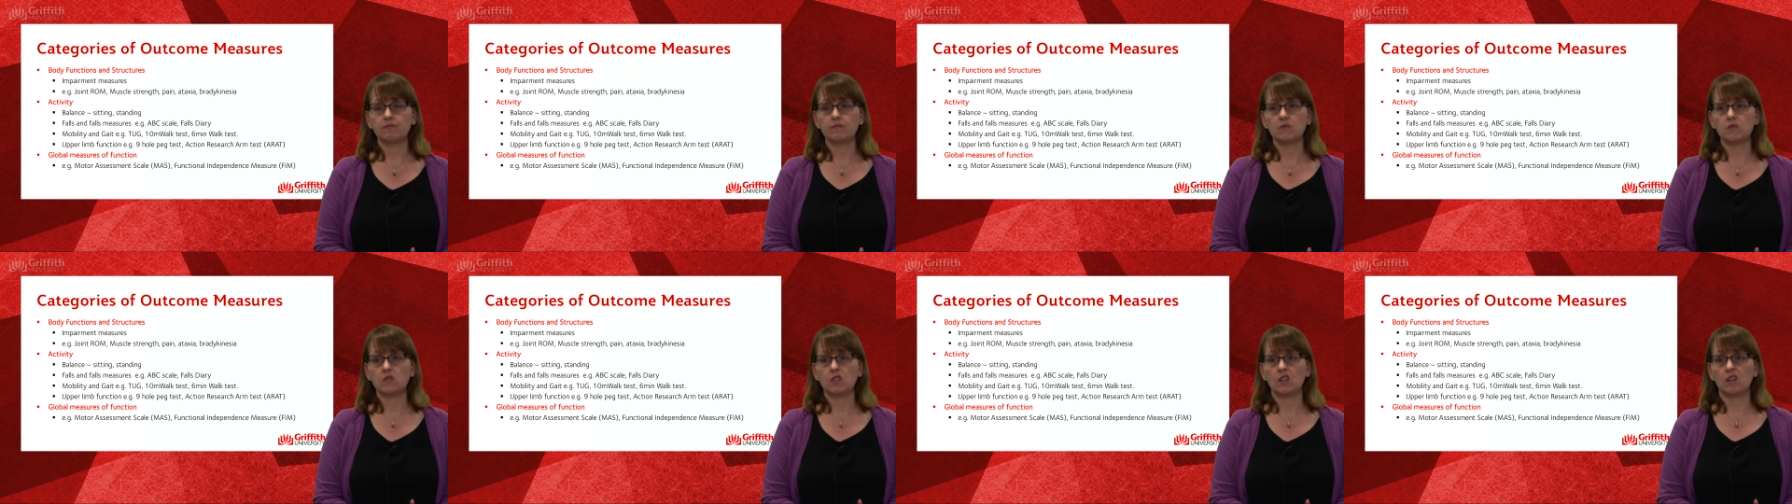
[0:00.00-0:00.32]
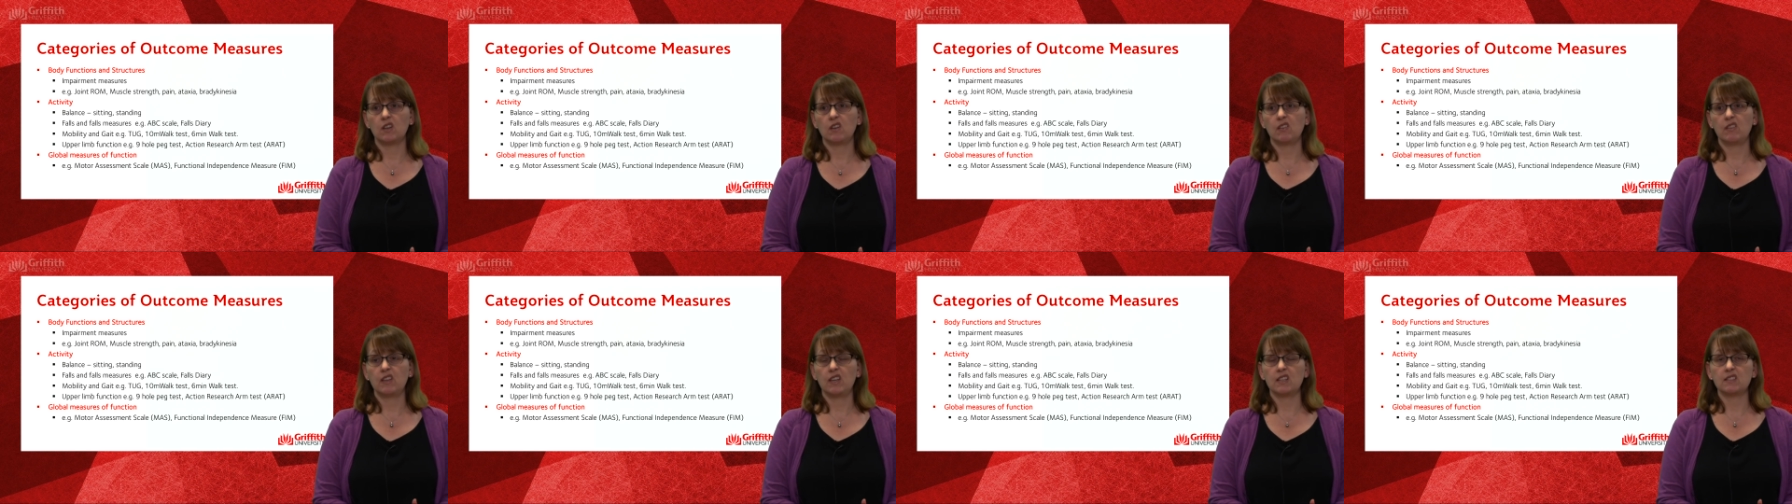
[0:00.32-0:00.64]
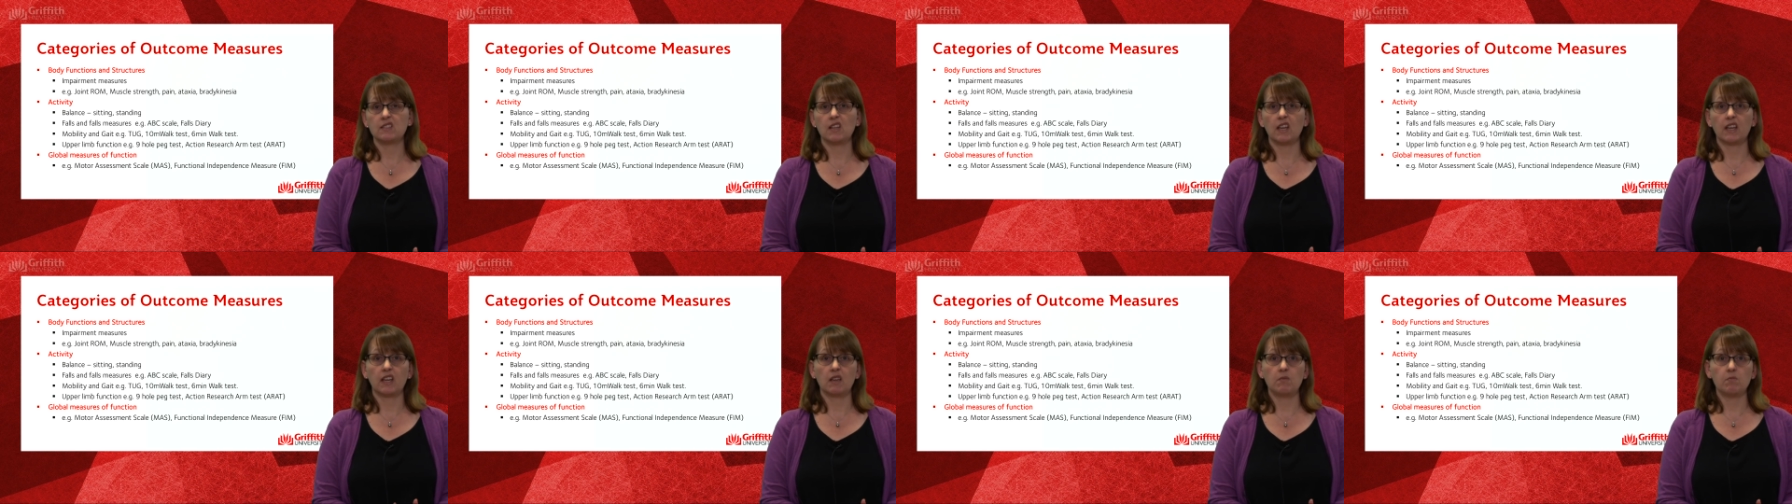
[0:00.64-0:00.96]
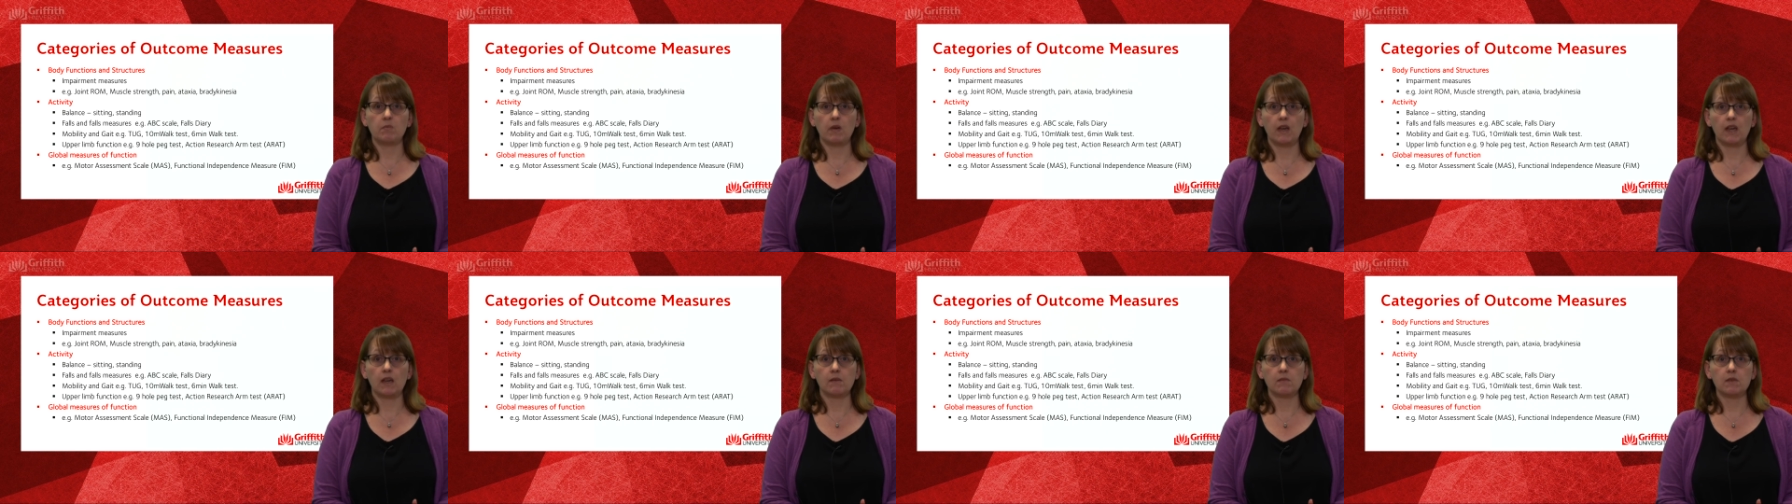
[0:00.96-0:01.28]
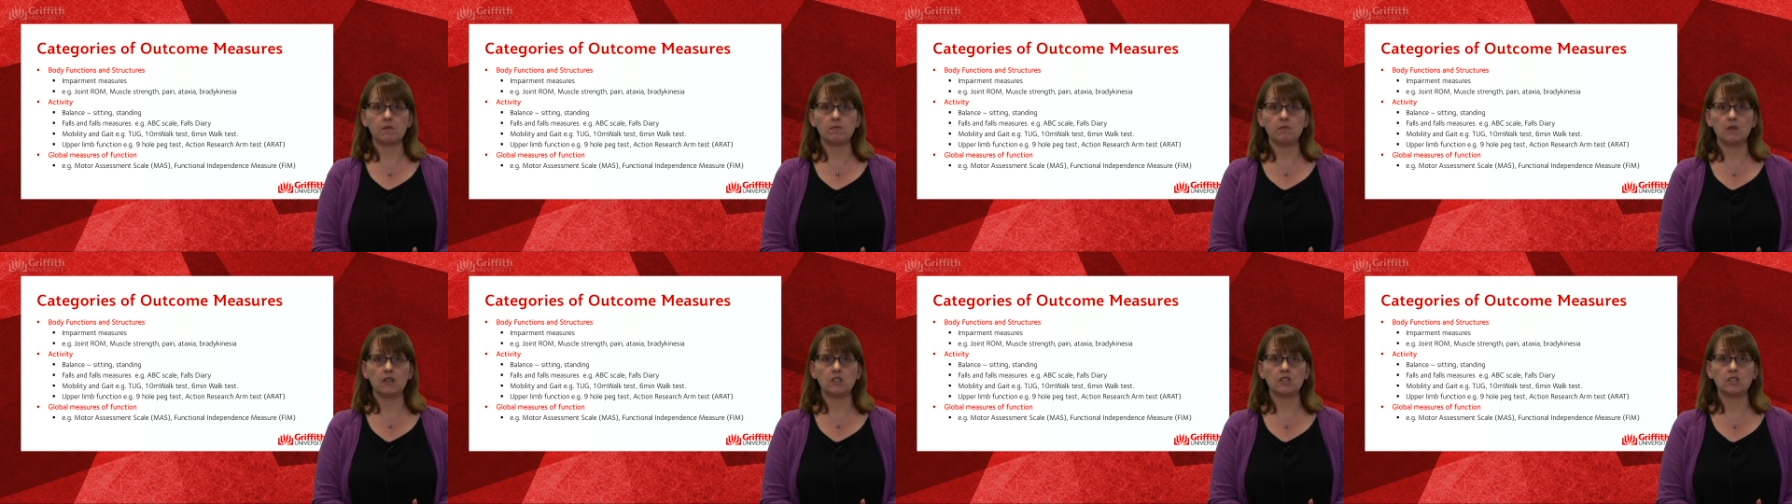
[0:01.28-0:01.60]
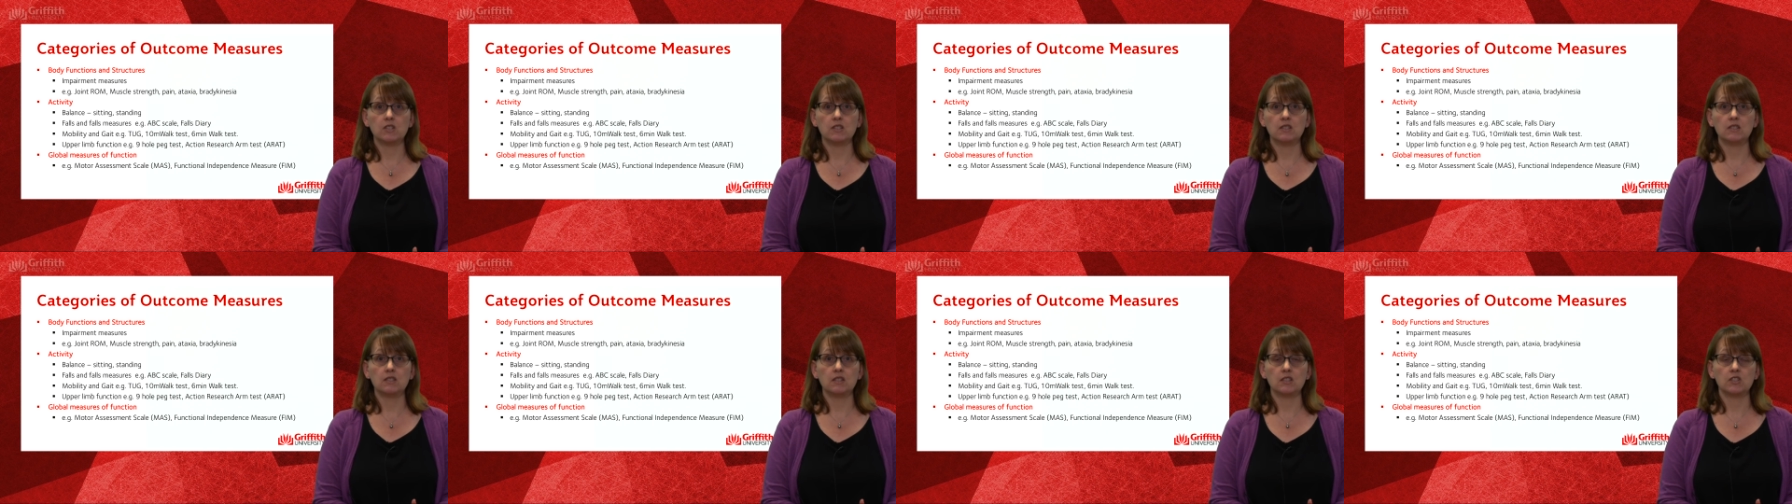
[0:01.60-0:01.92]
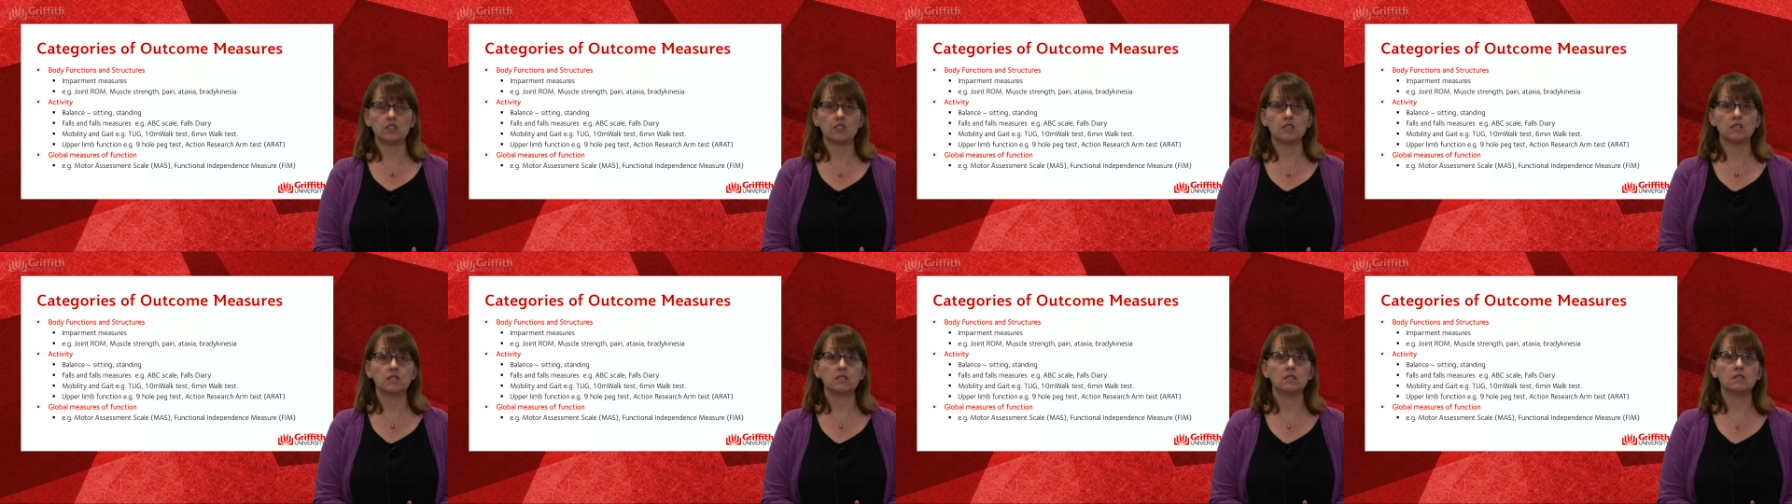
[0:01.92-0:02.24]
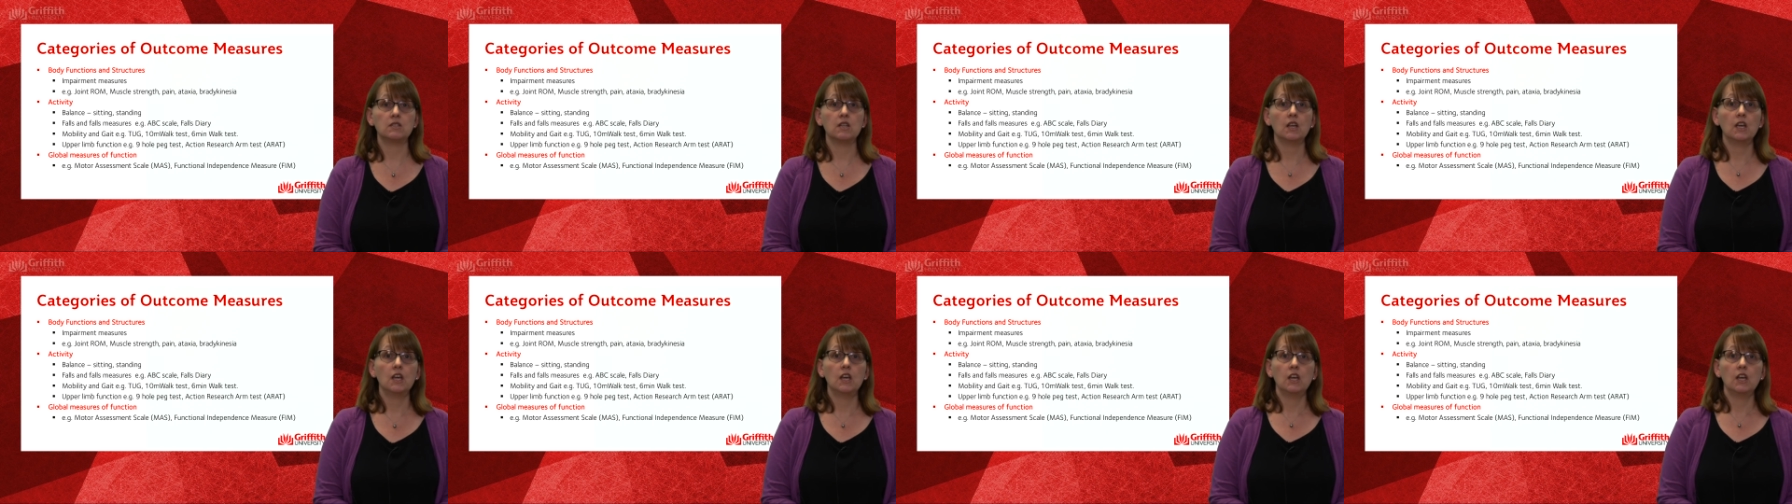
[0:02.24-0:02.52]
so things like impairment measures such as